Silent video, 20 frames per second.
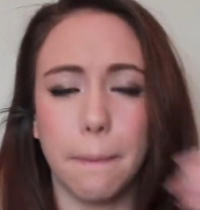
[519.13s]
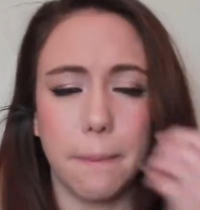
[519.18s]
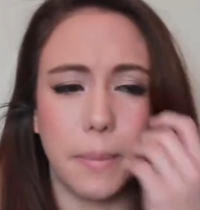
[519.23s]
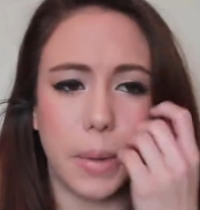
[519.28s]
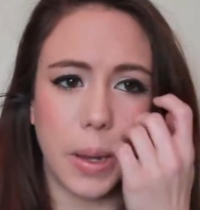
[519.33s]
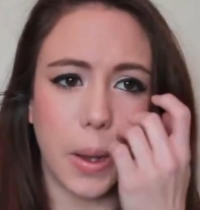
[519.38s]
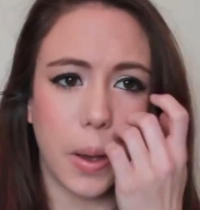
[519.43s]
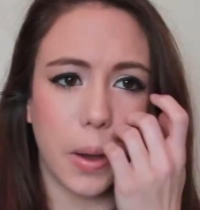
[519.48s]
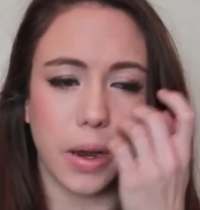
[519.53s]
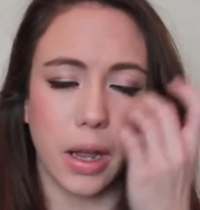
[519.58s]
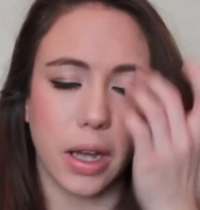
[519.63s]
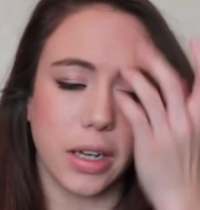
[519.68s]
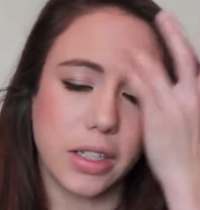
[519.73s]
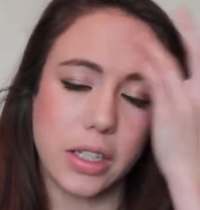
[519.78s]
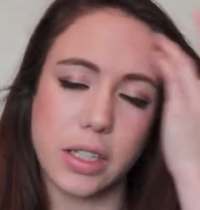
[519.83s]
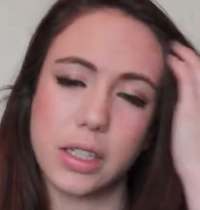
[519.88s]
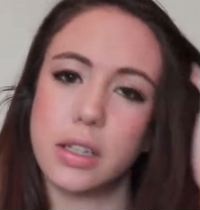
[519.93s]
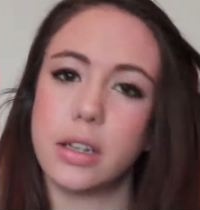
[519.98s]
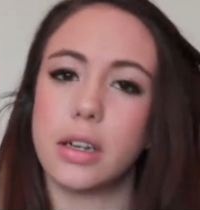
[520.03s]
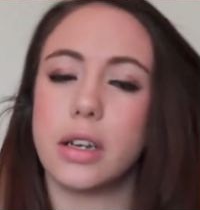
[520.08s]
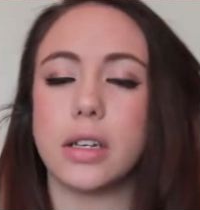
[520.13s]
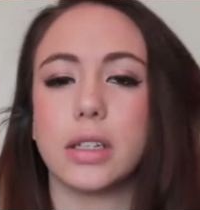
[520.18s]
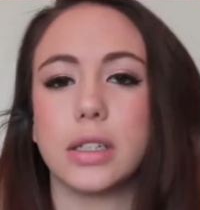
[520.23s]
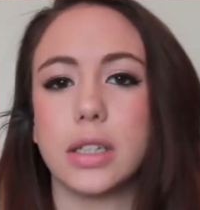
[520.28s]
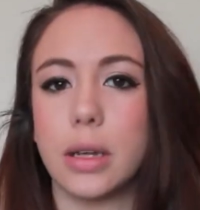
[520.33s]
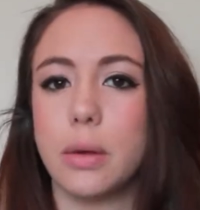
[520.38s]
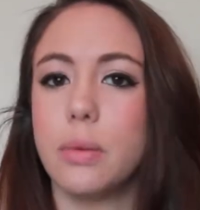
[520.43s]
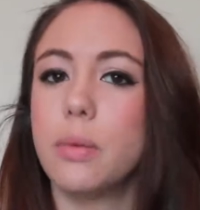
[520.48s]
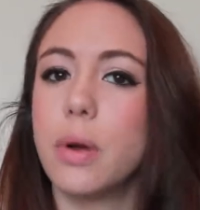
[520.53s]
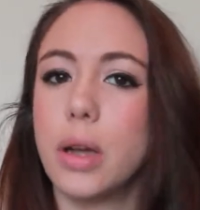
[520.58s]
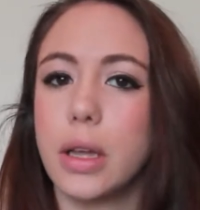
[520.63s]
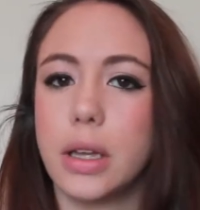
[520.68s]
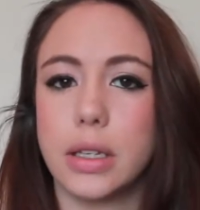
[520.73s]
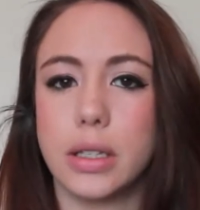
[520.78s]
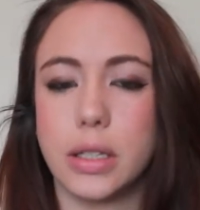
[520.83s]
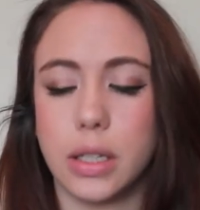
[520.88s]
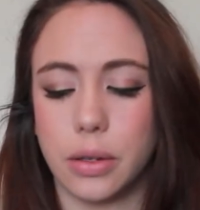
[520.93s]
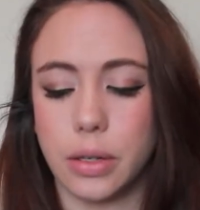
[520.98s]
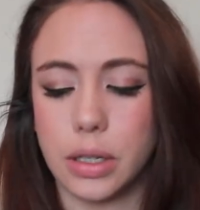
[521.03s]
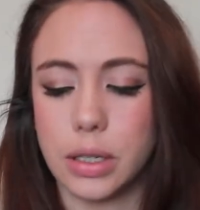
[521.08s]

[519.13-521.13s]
beyond. I just don't understand why it's so